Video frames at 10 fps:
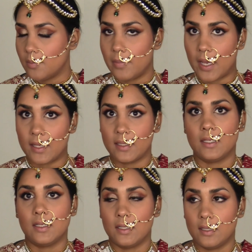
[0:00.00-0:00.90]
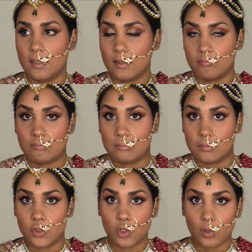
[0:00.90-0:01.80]
by the
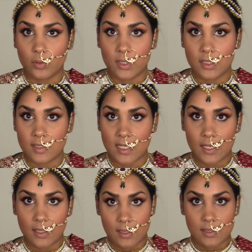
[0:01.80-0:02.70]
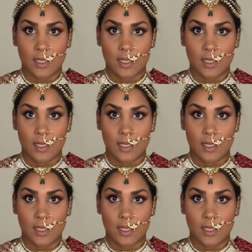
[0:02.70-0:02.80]
jewelry designers.